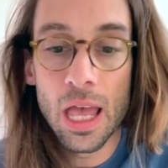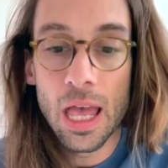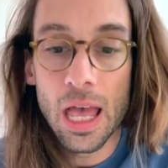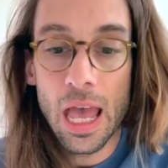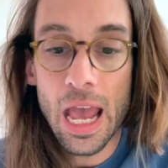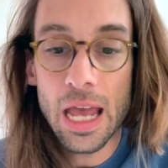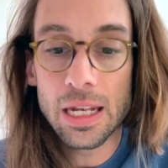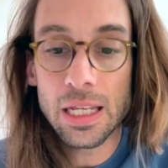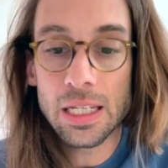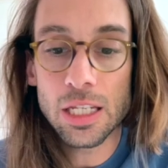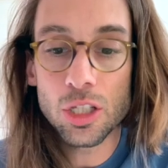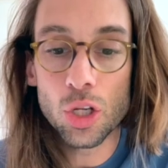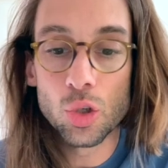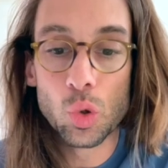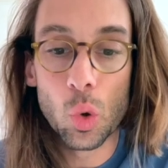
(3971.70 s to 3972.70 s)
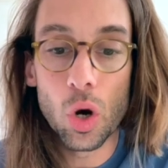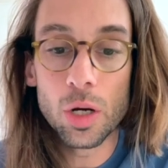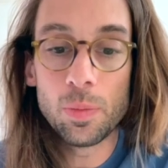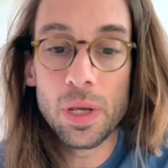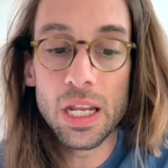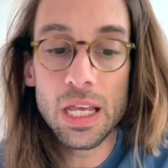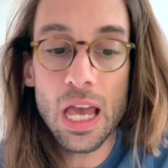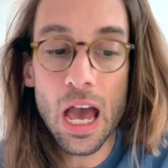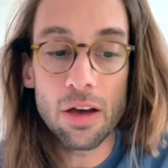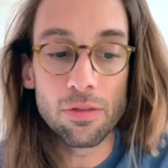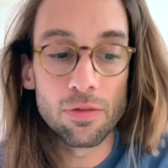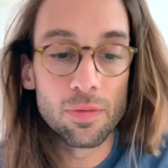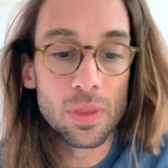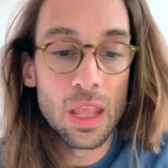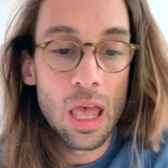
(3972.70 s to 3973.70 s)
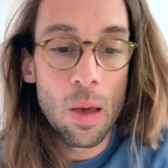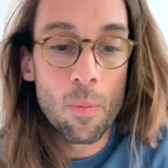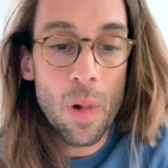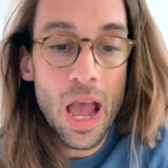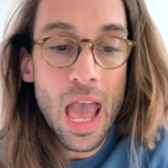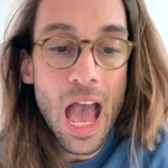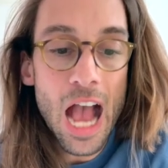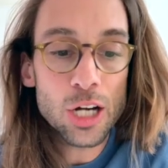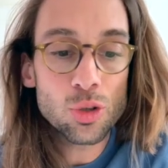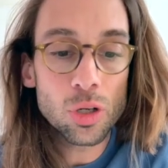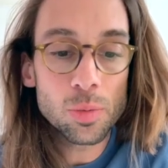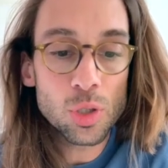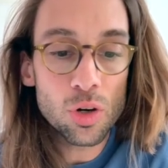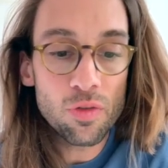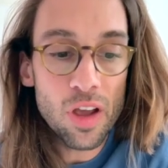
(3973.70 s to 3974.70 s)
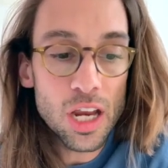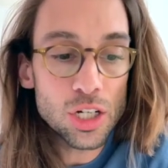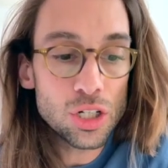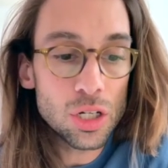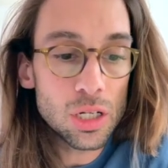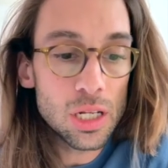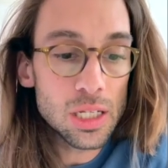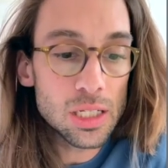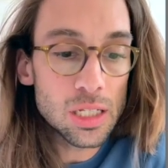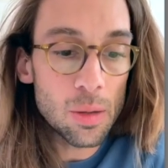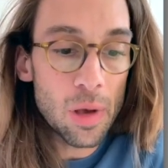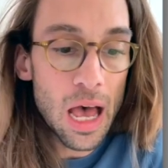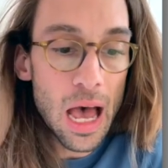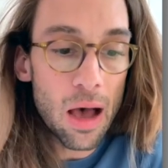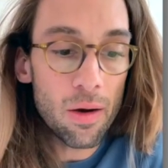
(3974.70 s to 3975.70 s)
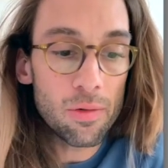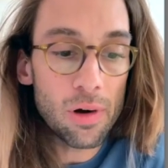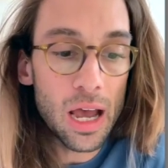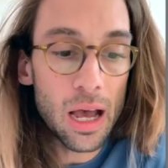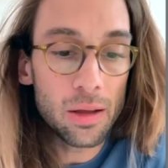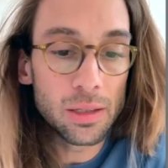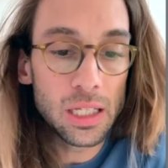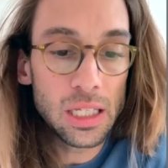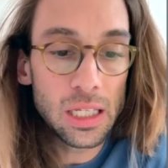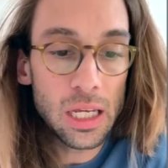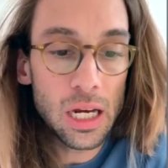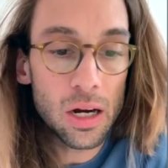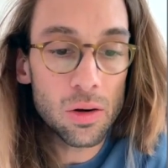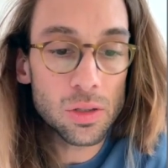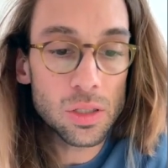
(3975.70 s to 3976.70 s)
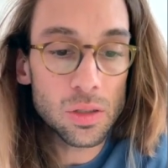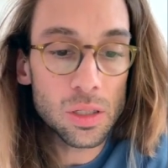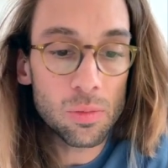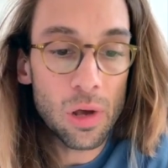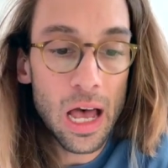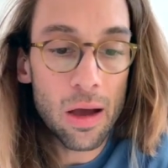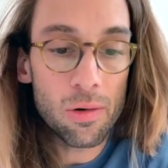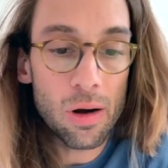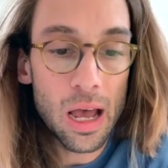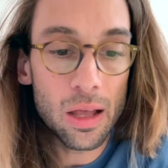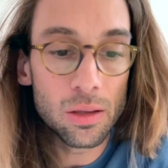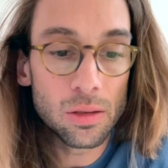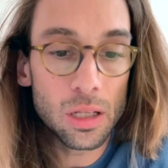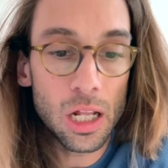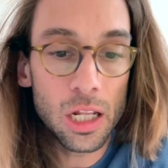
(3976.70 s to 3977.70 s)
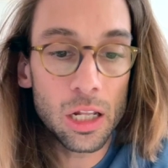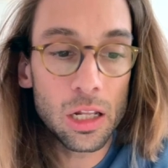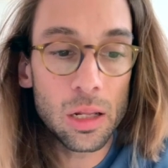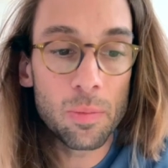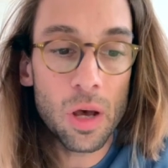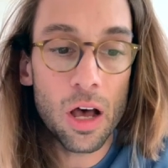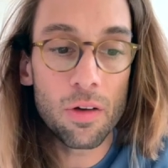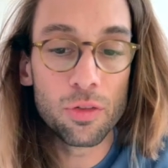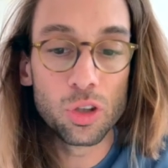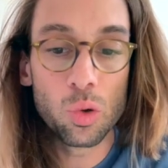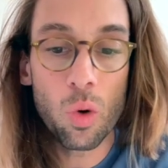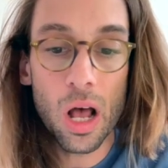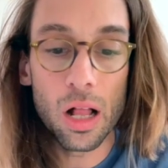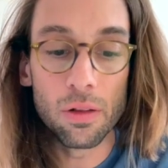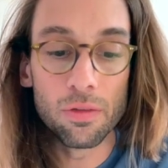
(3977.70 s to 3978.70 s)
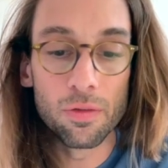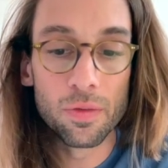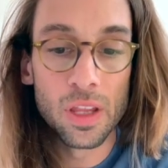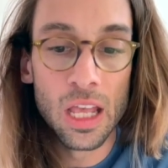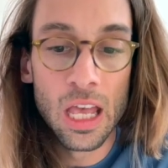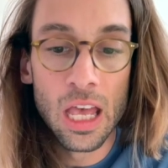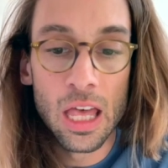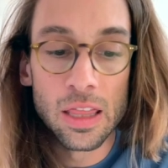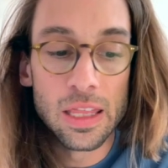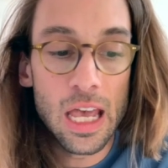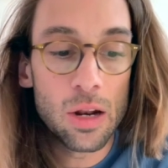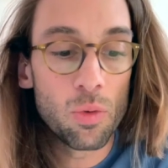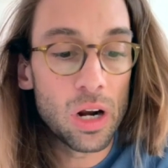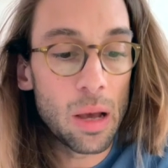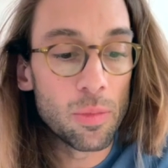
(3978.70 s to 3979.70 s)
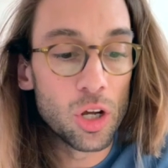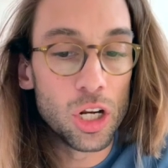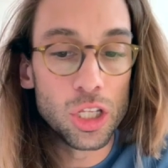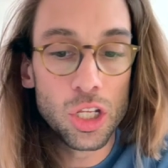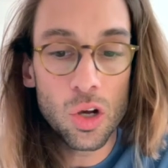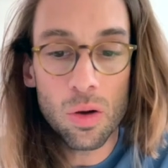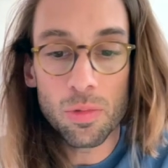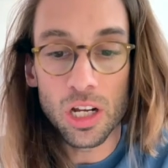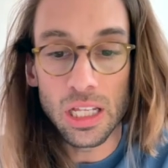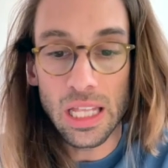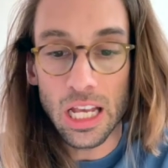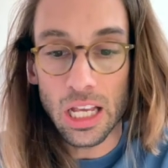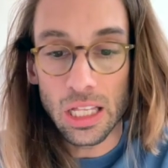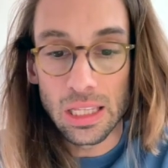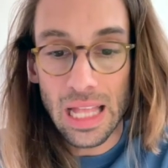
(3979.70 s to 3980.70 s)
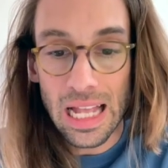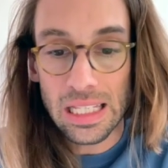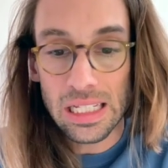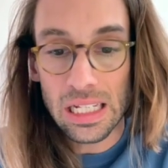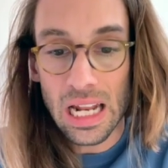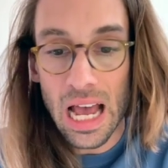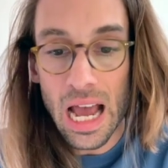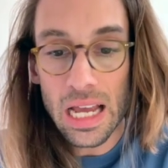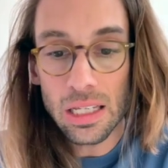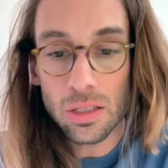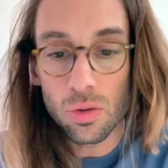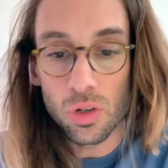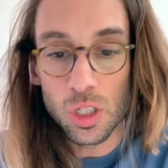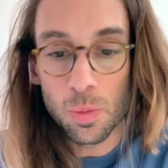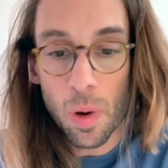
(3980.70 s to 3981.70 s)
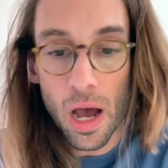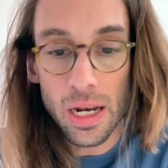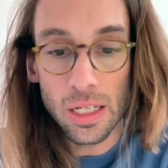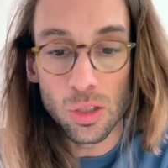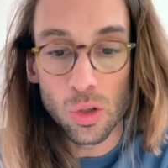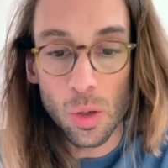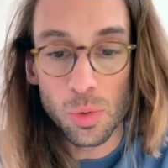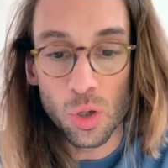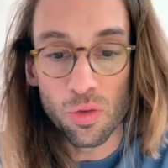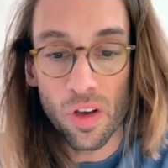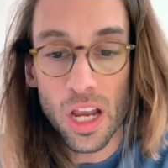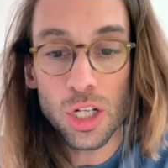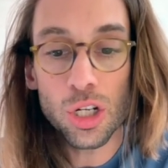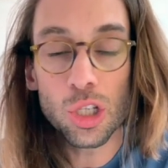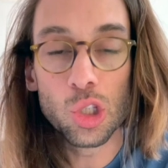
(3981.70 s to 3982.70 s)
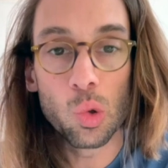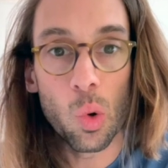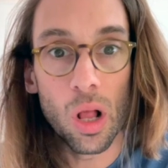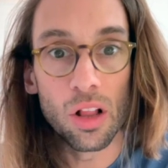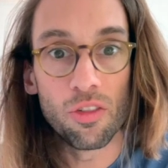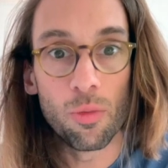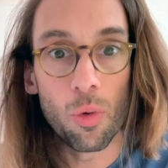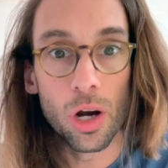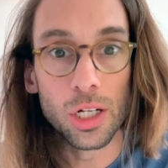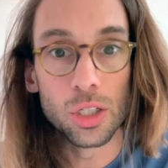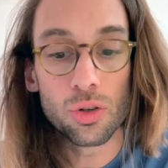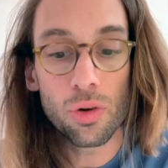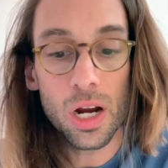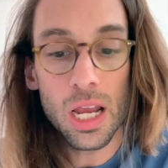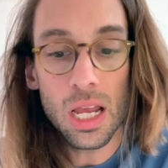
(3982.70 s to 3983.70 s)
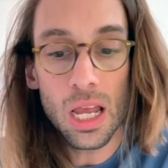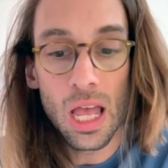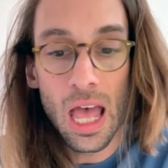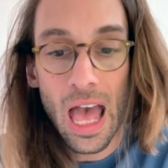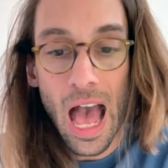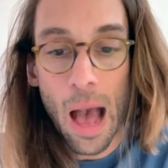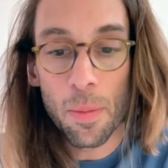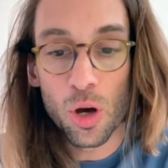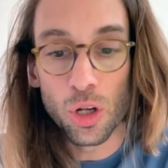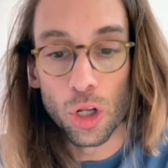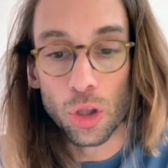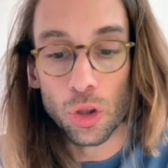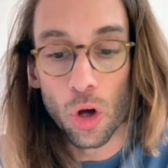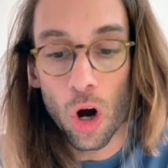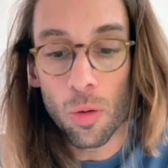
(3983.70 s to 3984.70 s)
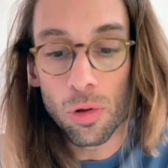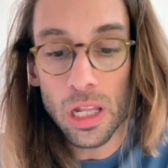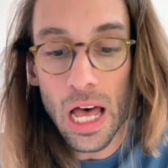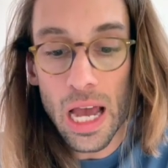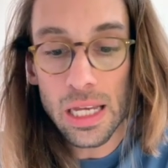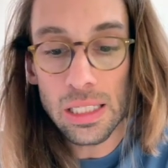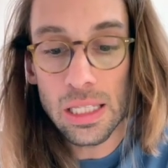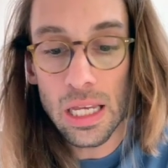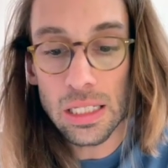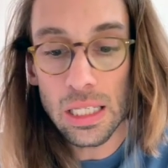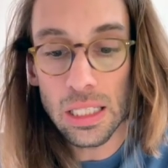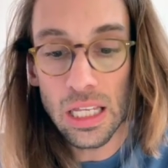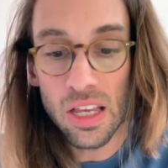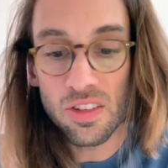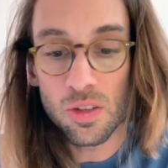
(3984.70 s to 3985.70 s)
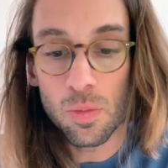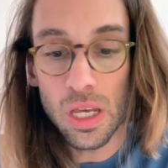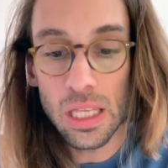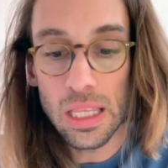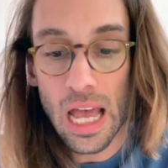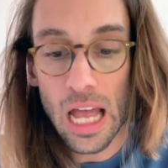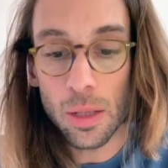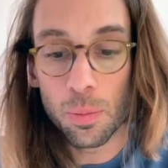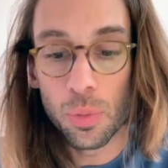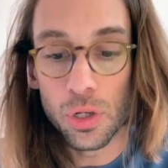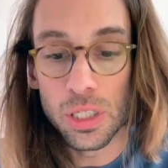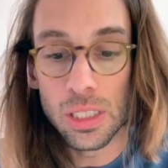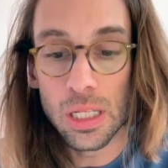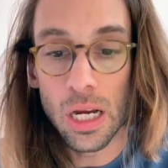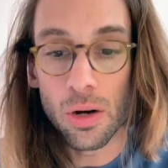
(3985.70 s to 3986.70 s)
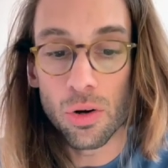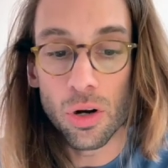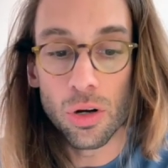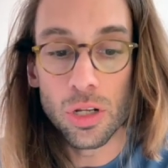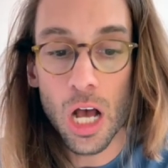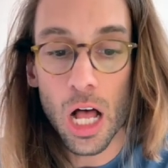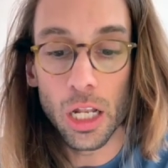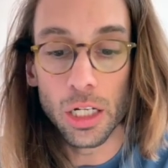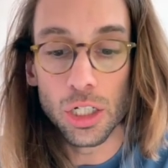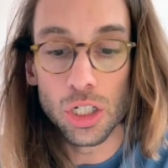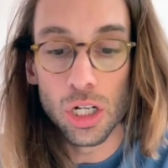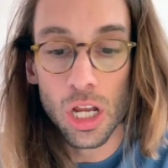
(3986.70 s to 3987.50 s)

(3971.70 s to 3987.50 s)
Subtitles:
And this is the joint PDF. My actual observation is somehow around here, so somehow around a little above 12. Then what I'm going to do, I'm going to take that slice corresponding to the observation, 12.3. I'm going to normalize this. It gives me that posterior knowledge.